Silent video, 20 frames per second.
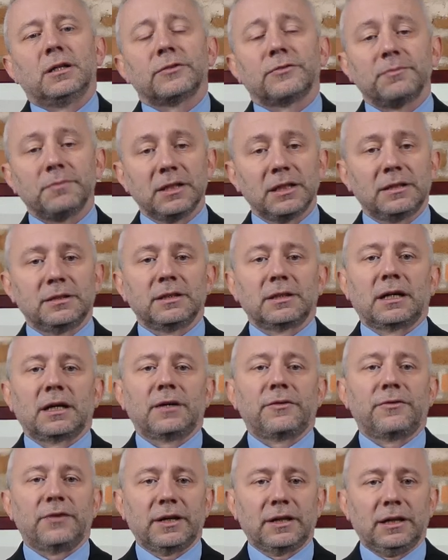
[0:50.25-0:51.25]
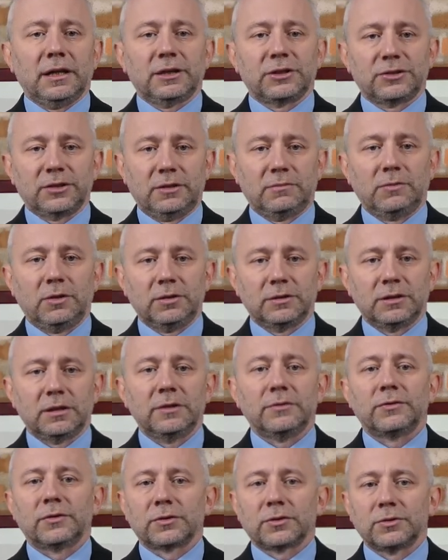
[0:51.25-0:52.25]
of building a financial
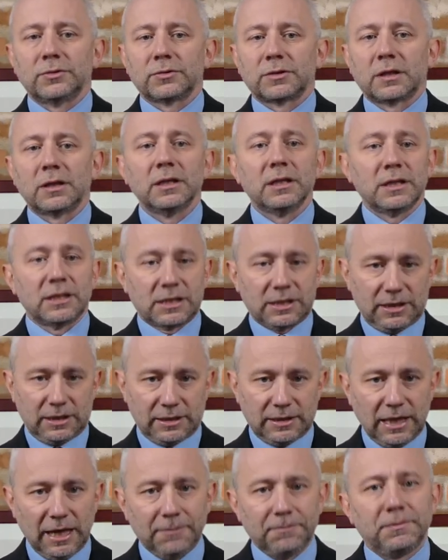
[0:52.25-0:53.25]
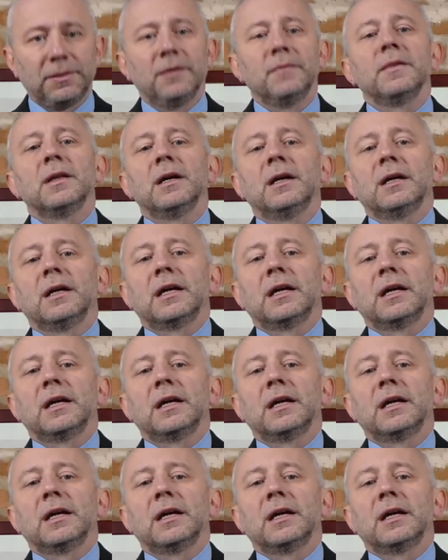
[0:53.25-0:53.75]
model for your startup.